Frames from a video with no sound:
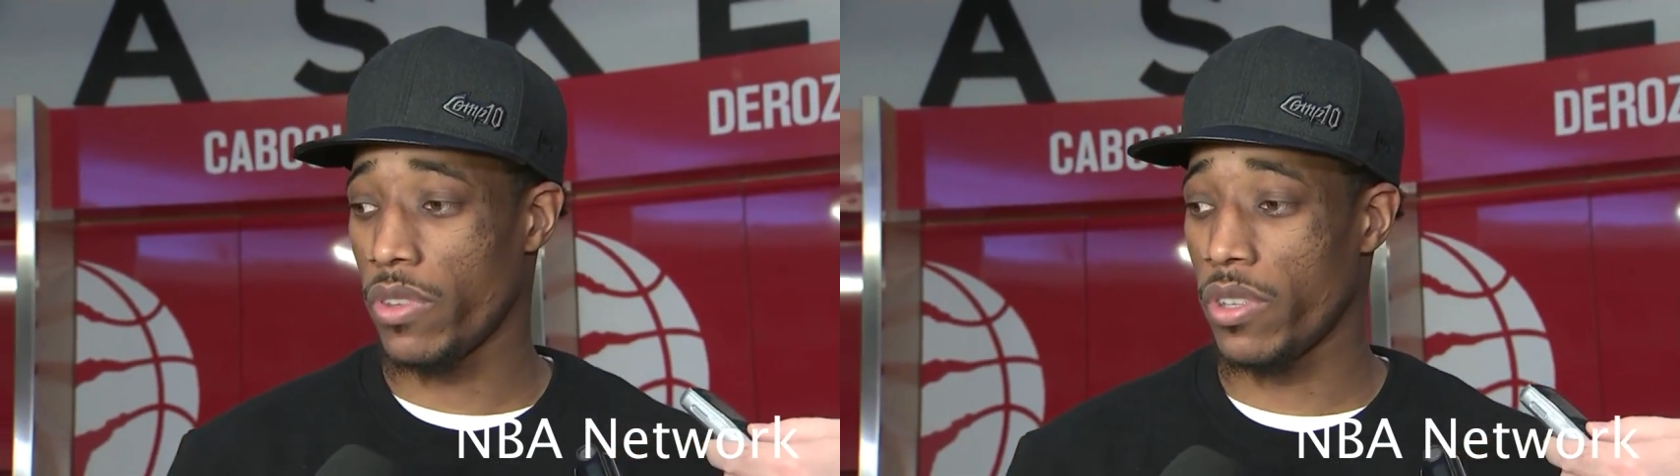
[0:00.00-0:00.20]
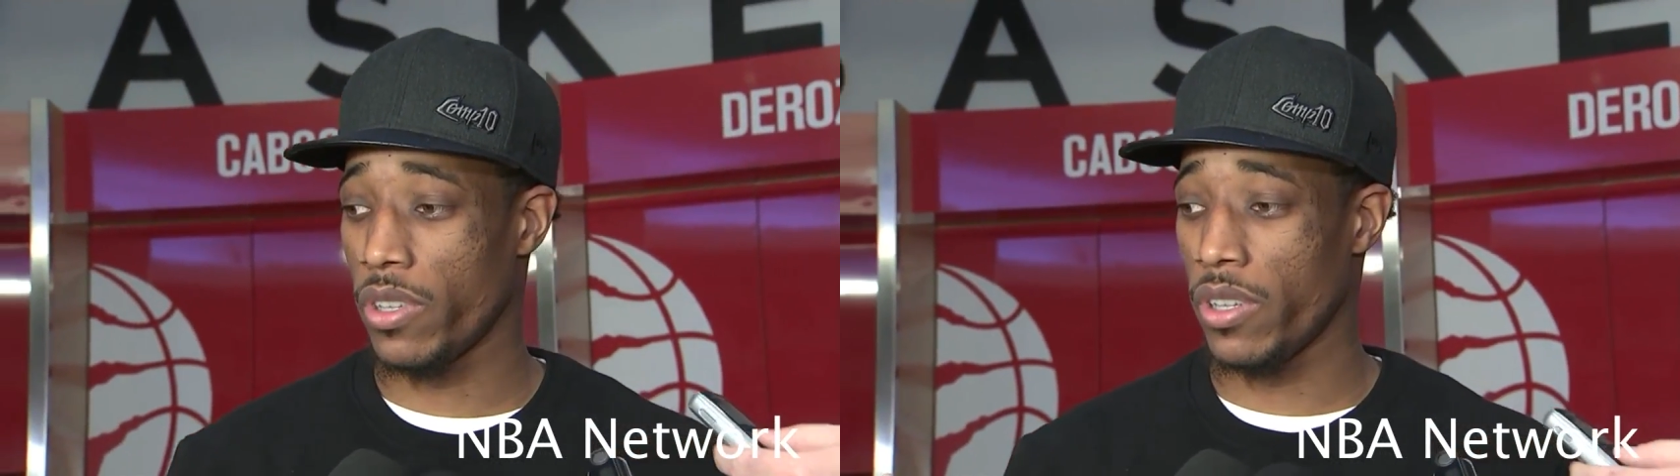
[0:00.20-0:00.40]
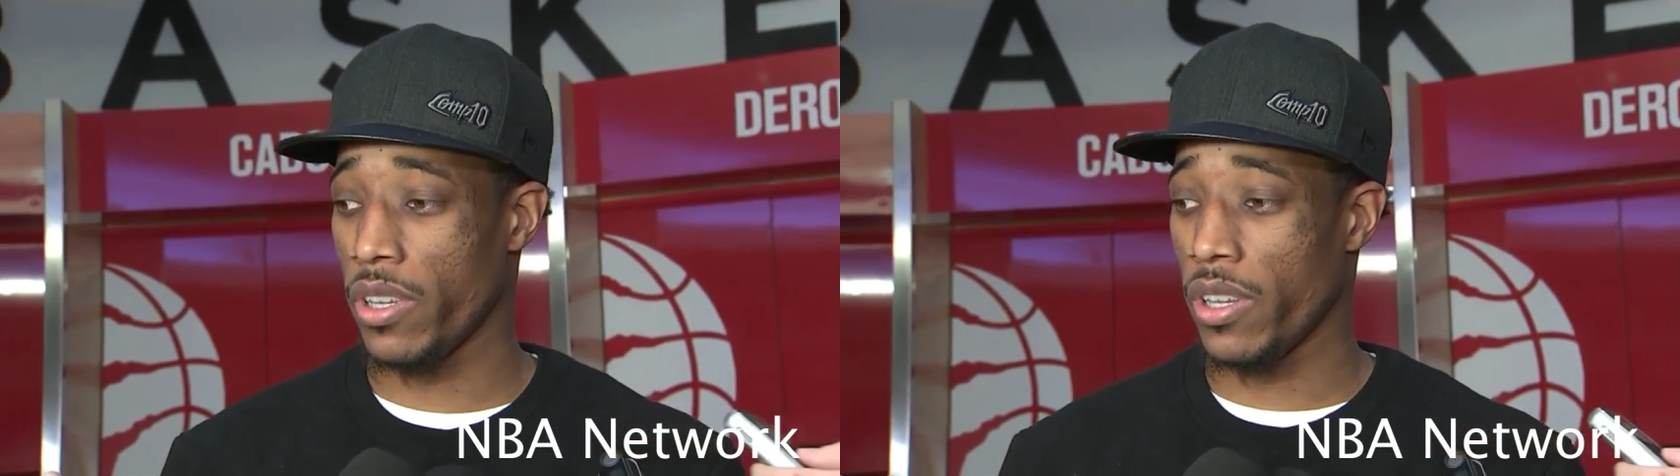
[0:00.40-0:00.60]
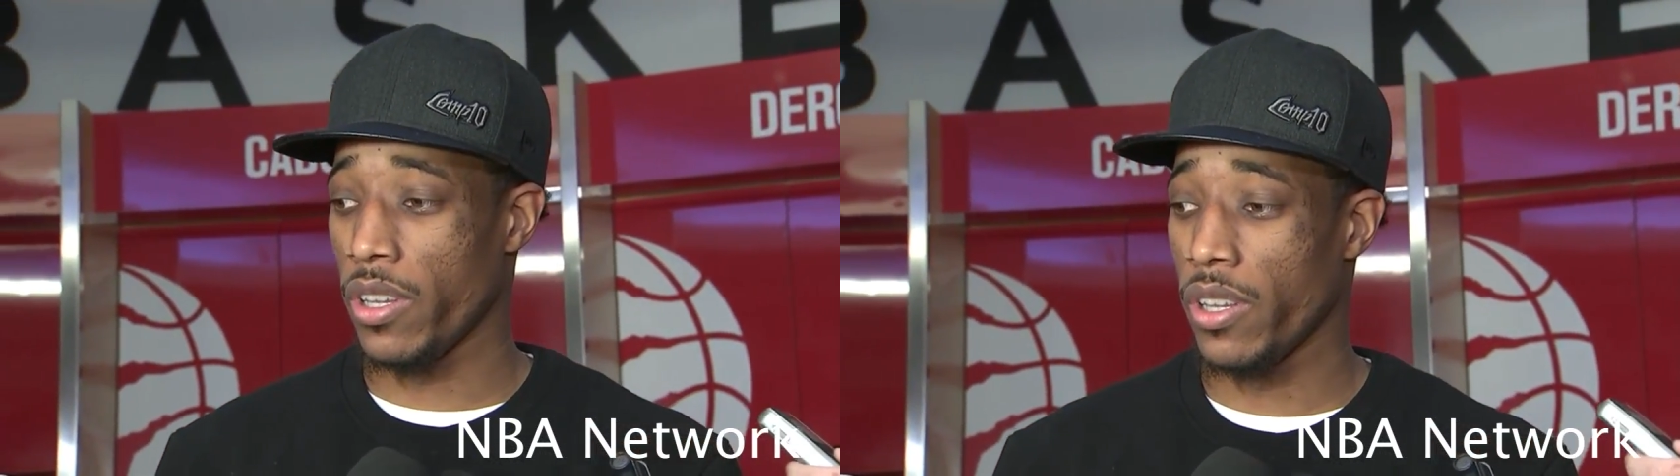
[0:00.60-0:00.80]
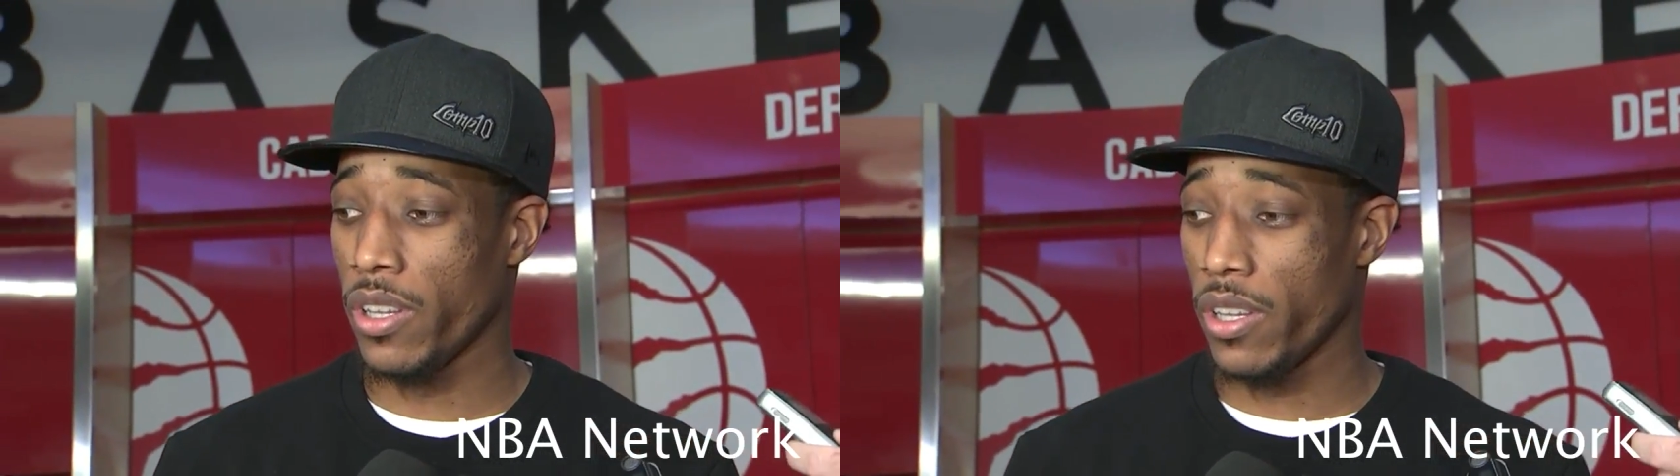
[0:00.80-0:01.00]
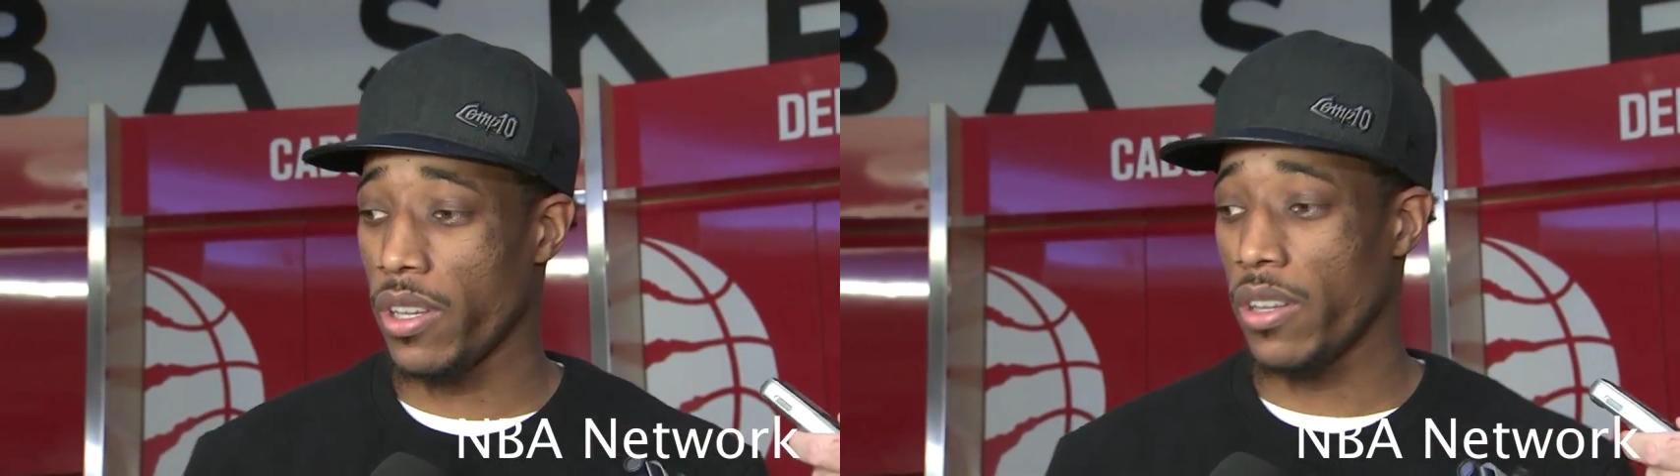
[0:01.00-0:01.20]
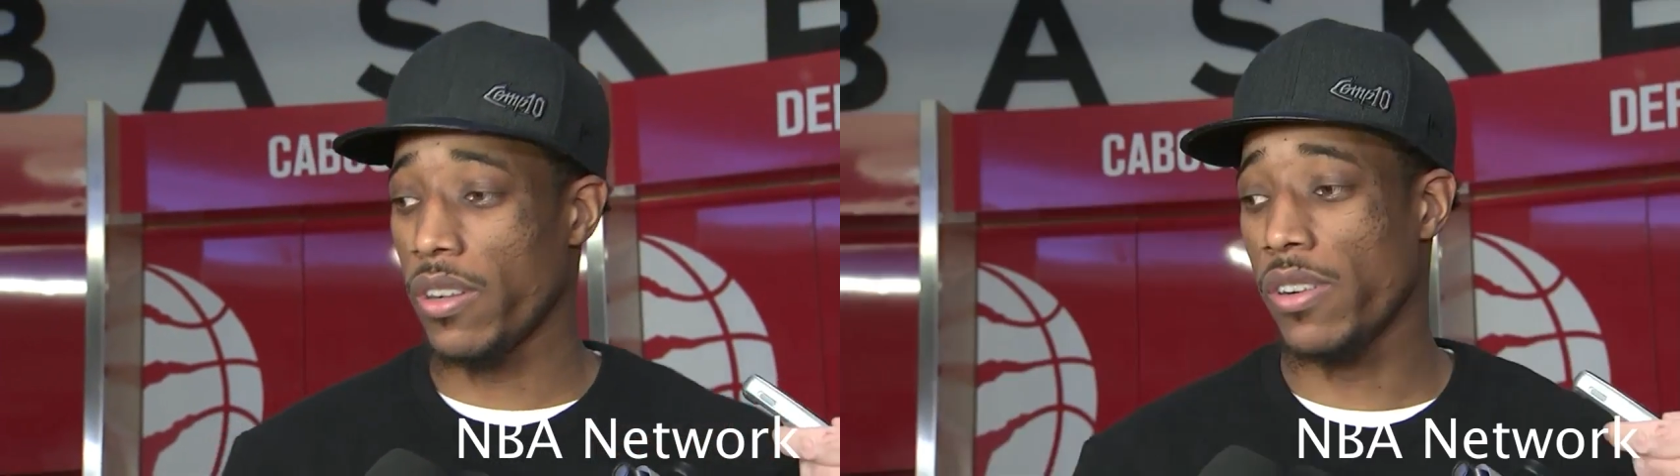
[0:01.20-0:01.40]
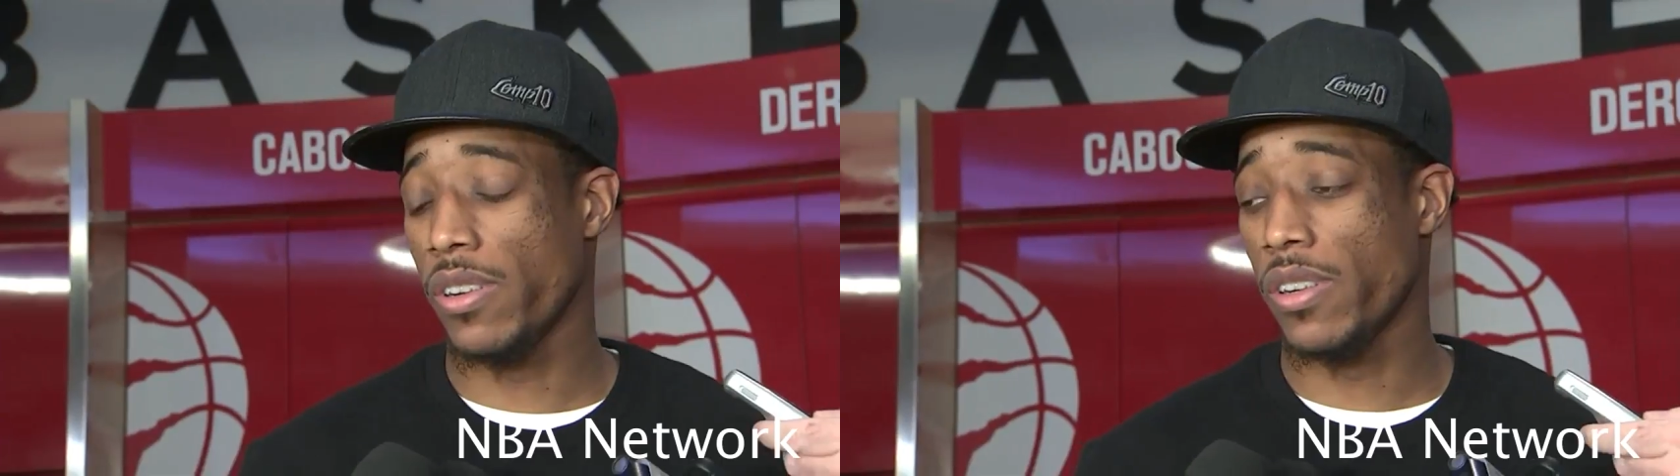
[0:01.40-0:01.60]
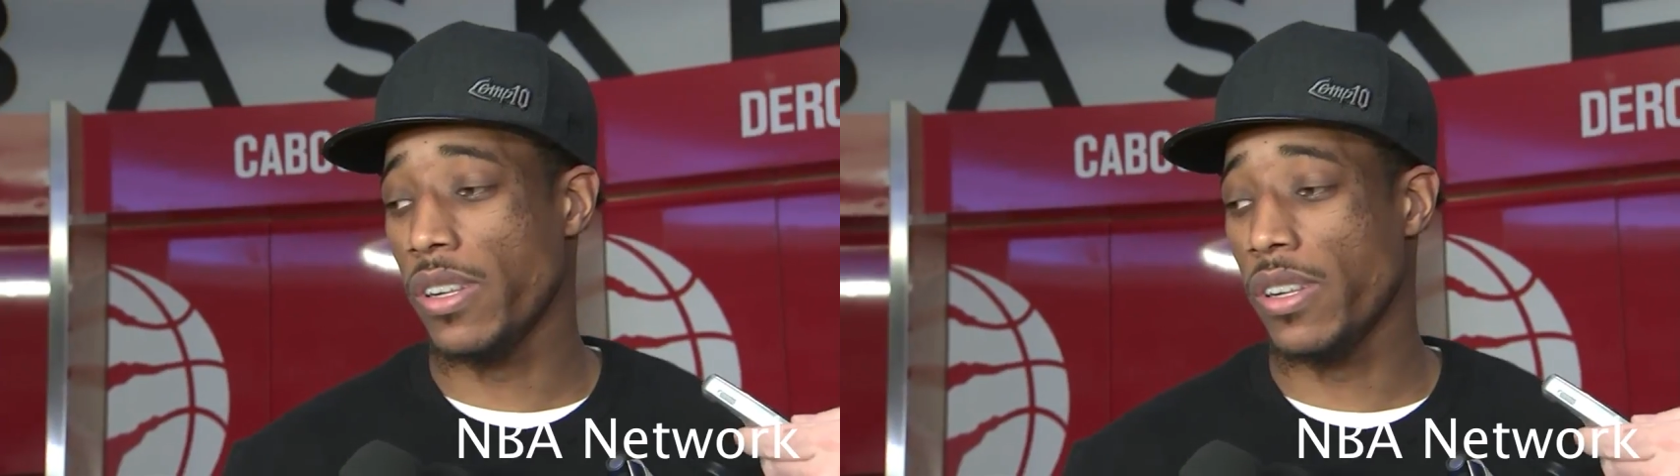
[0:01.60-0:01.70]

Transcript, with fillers: How, how, quickly into a game